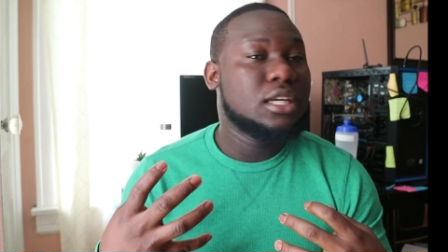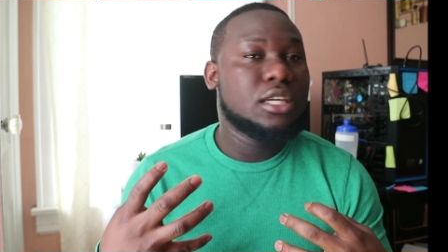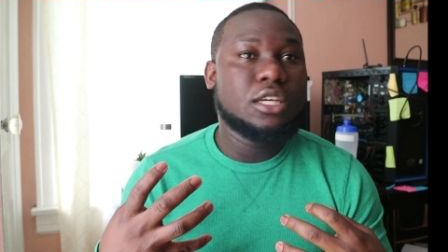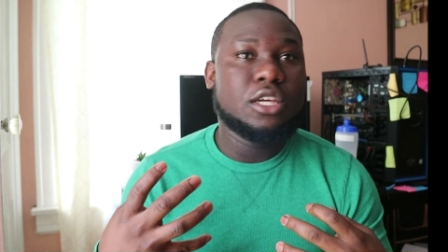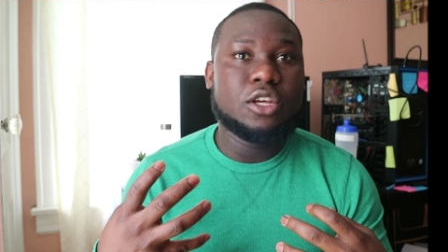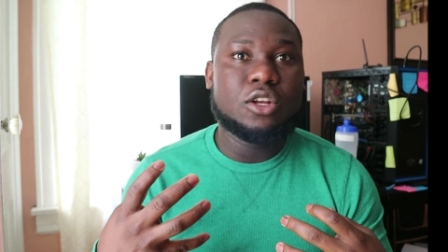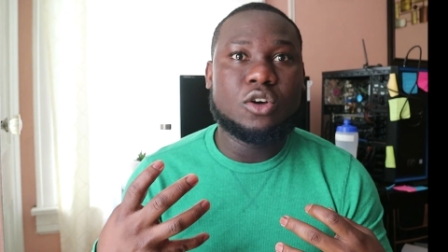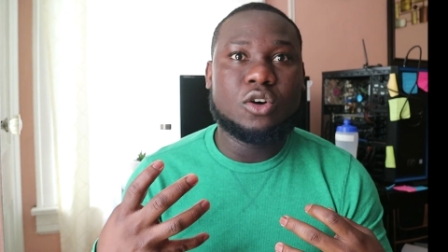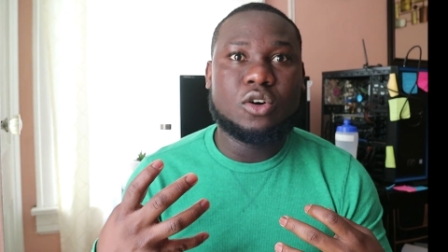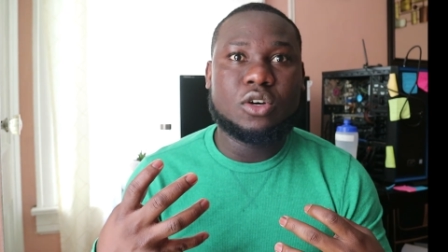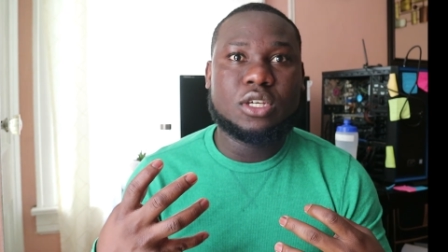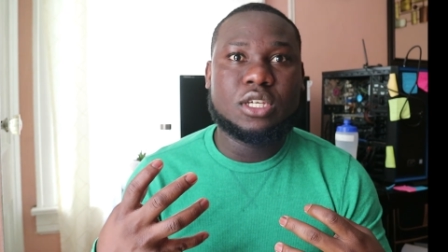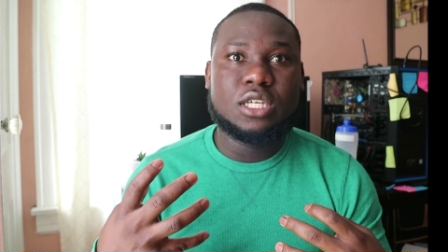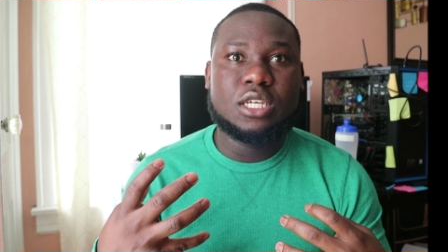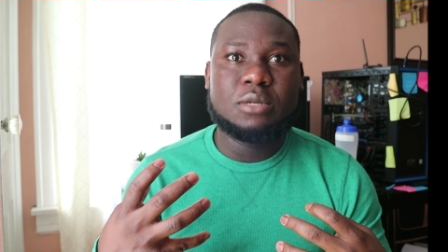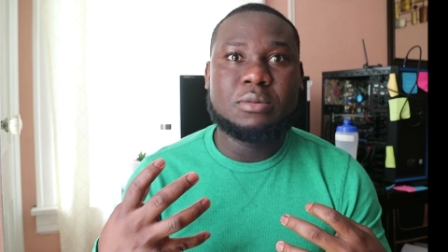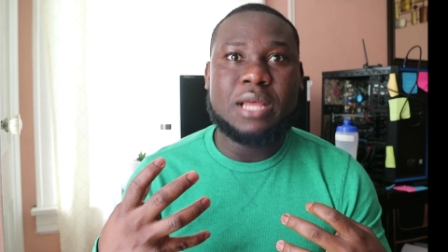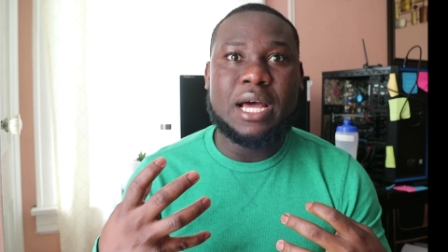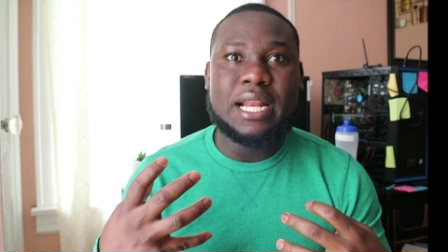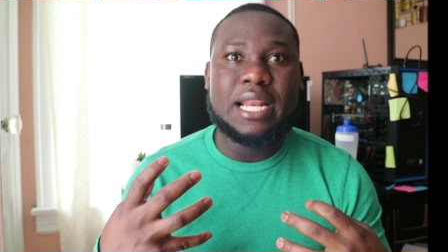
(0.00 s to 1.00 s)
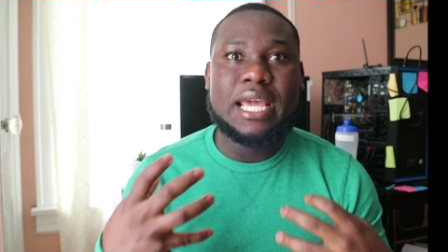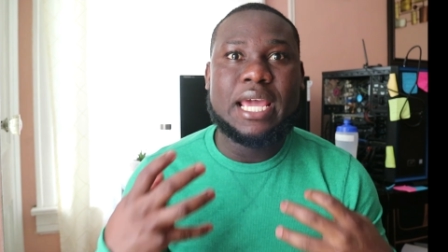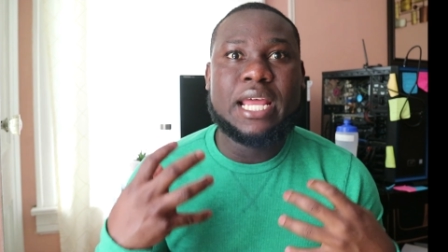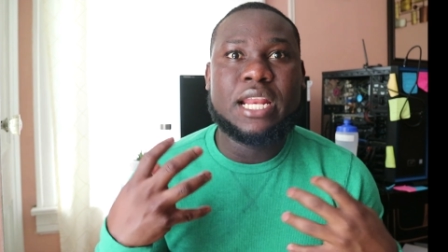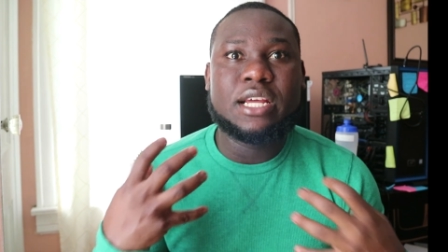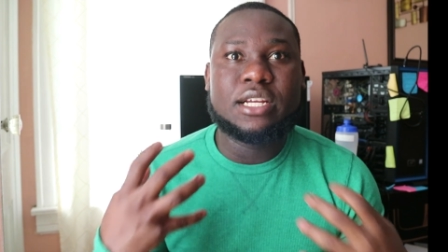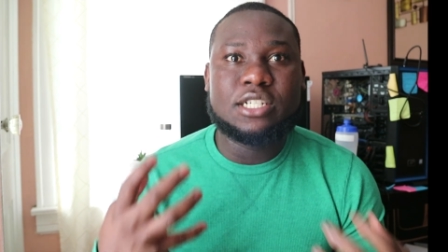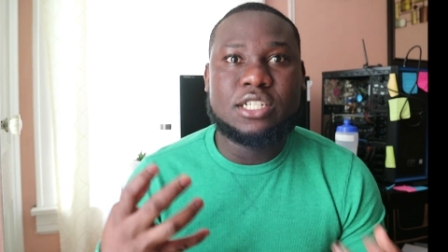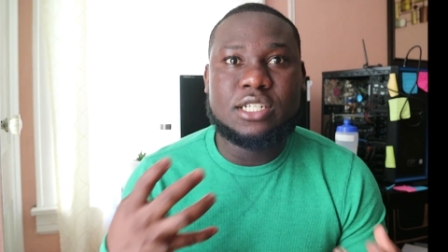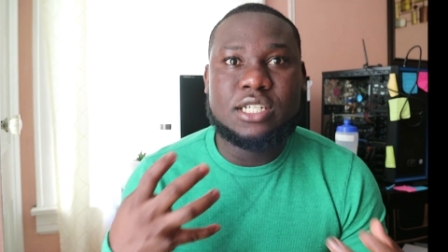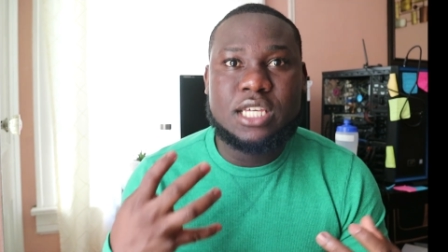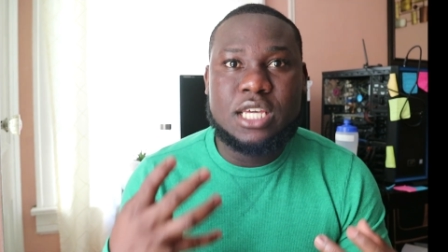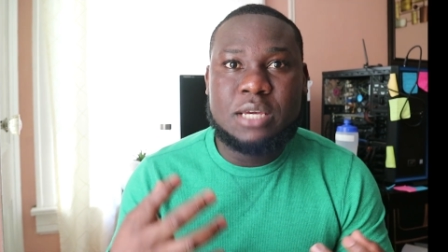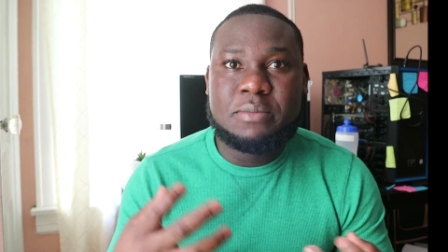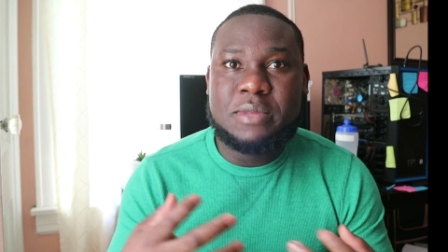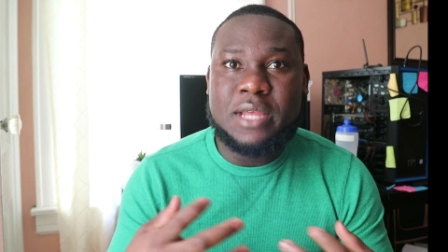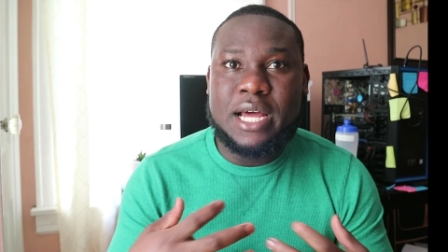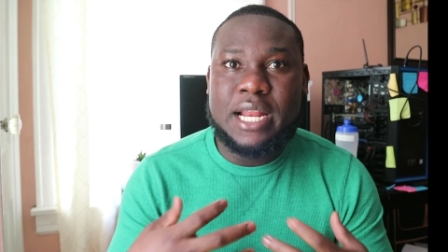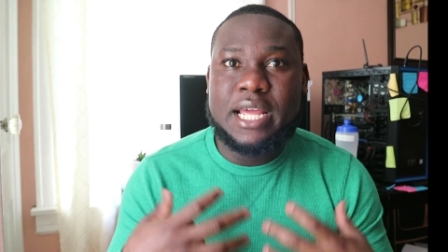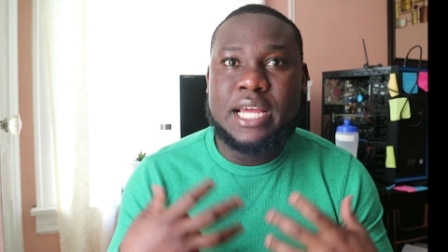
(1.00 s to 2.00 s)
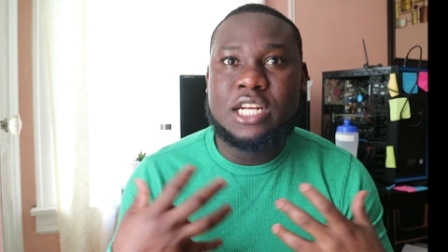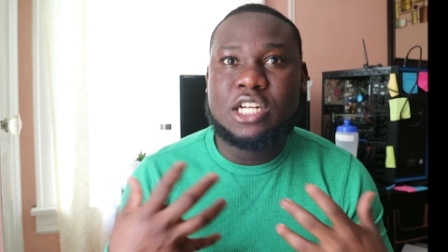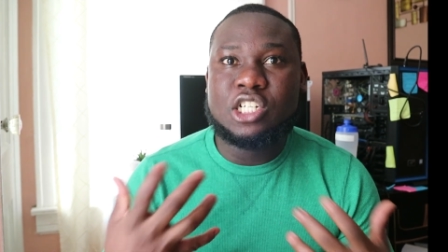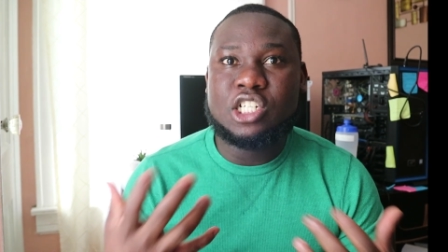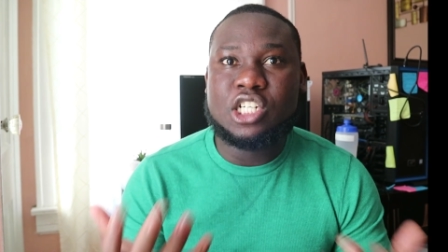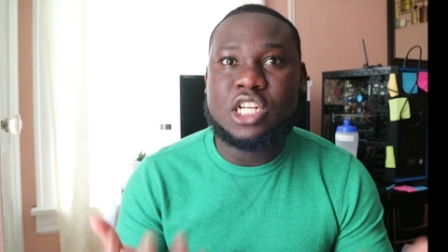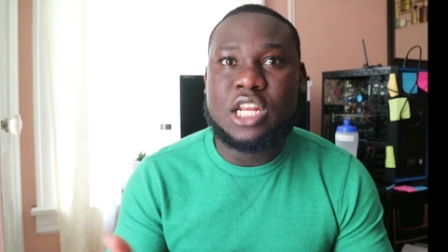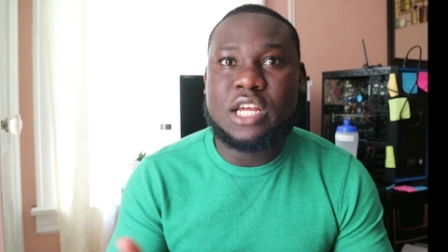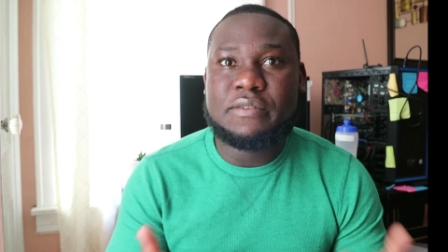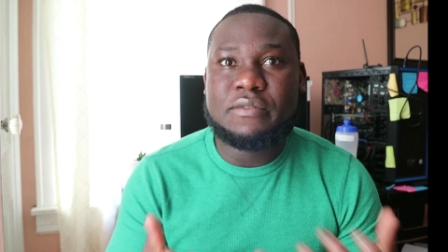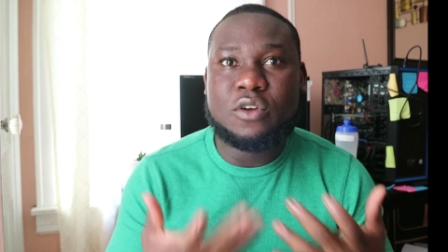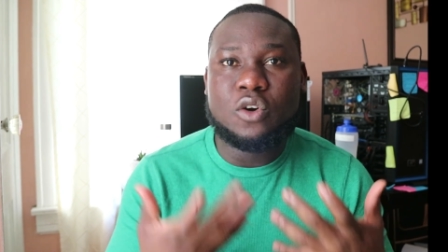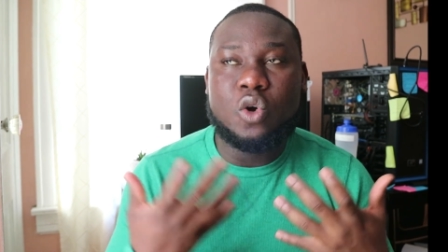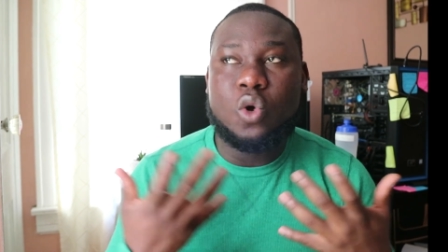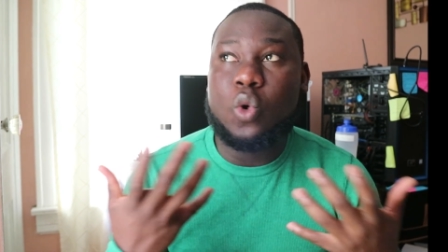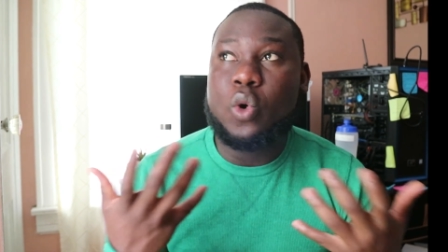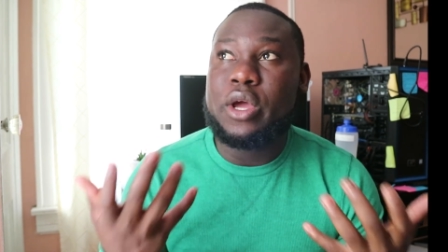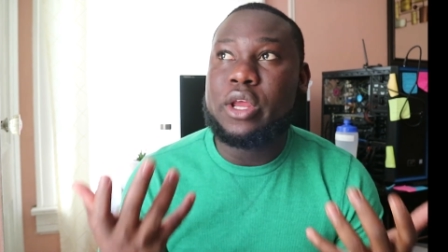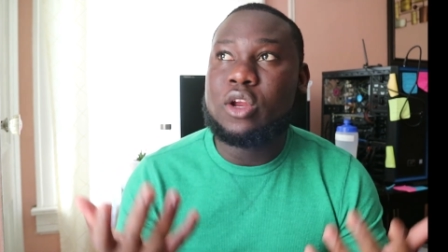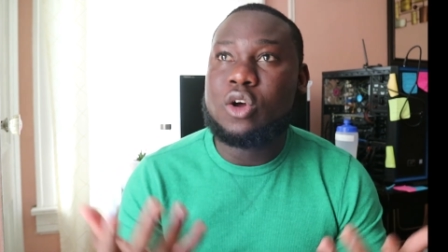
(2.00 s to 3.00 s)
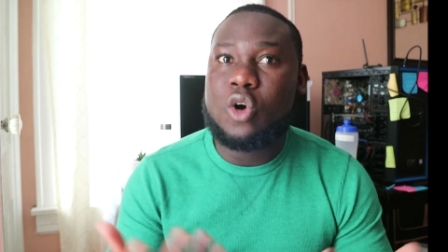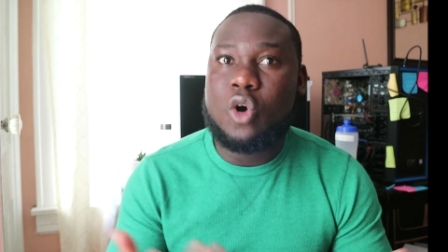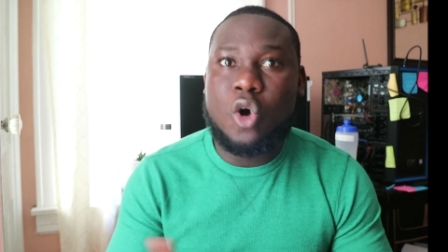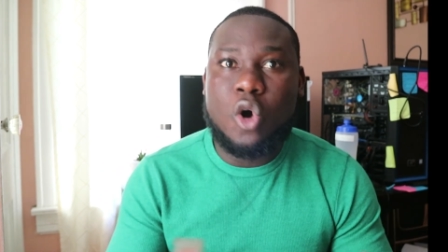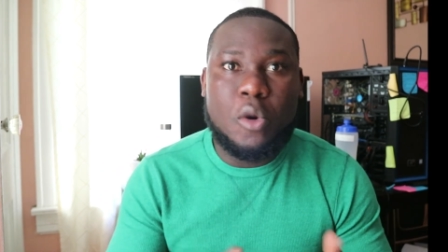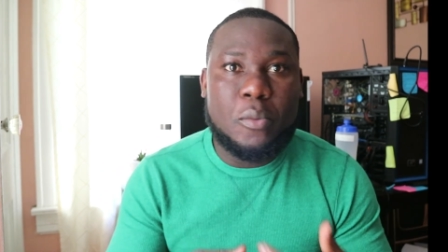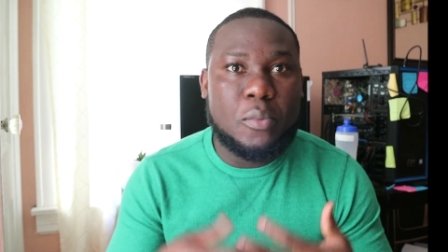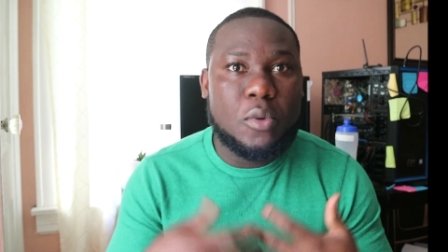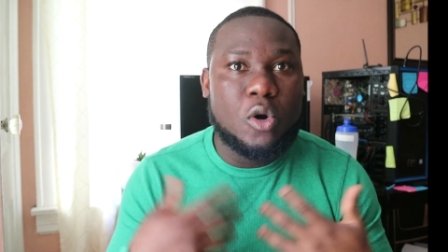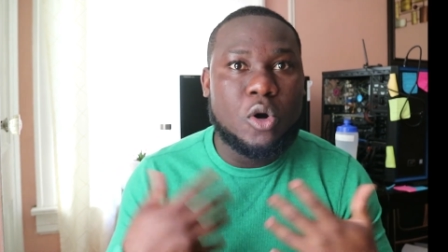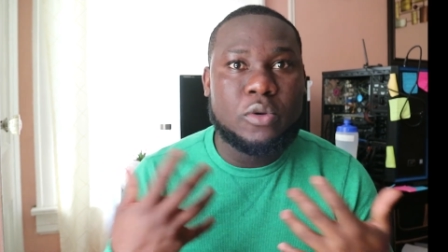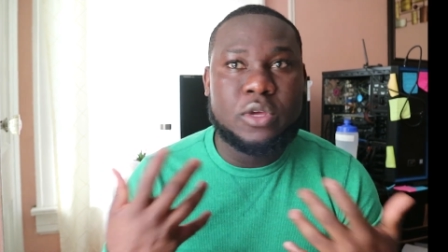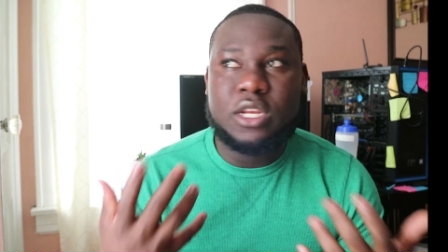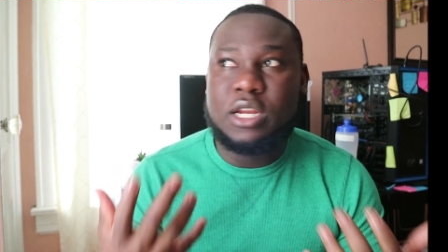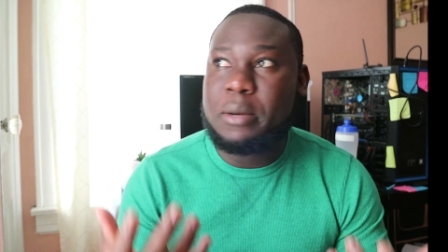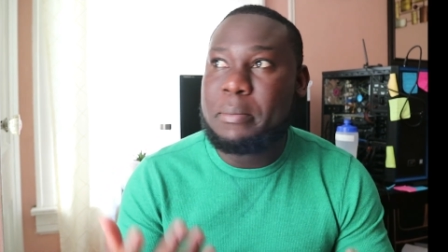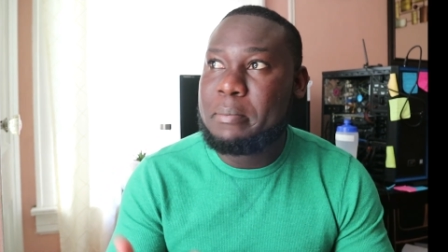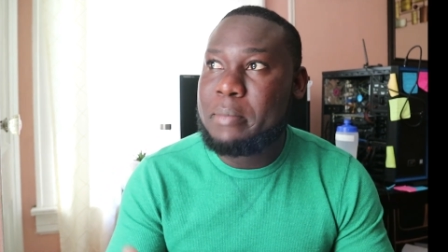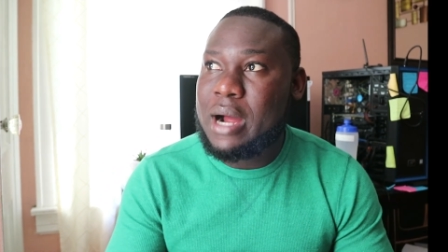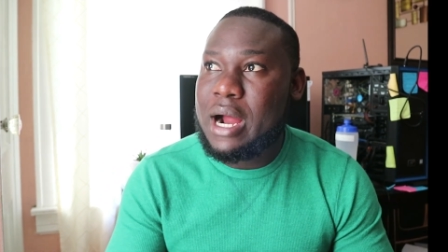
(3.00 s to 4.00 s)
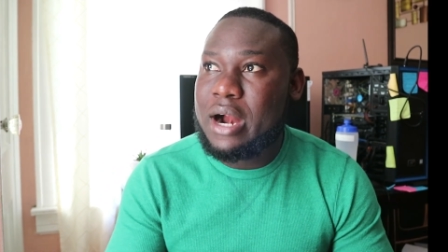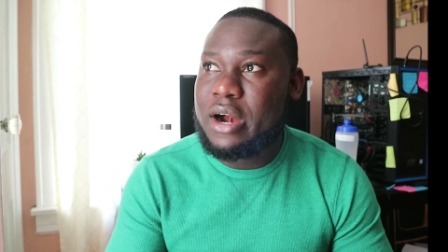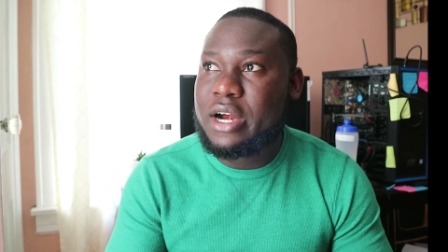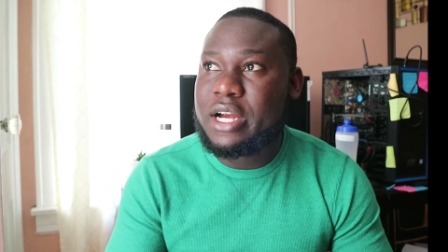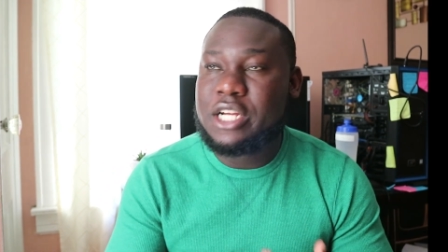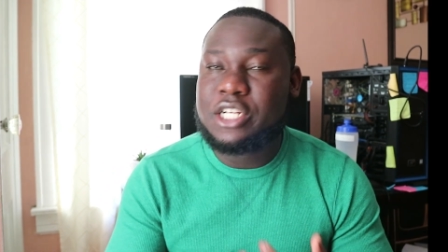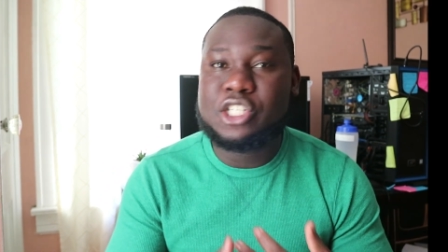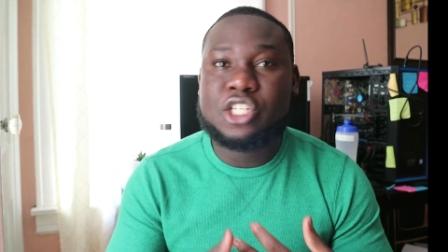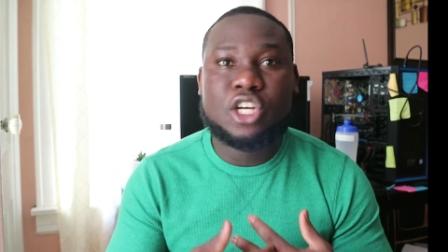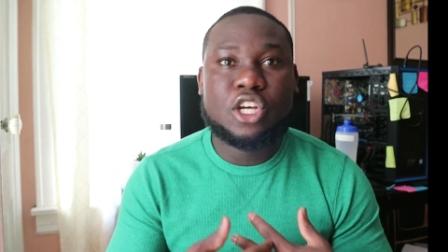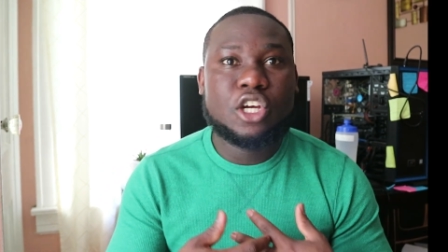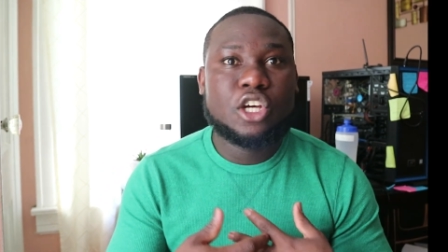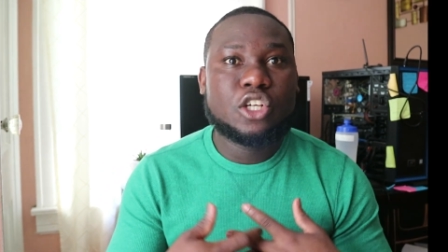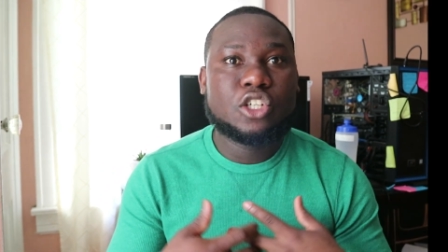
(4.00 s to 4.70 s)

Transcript: you know, keep that energy level going up in your marriage.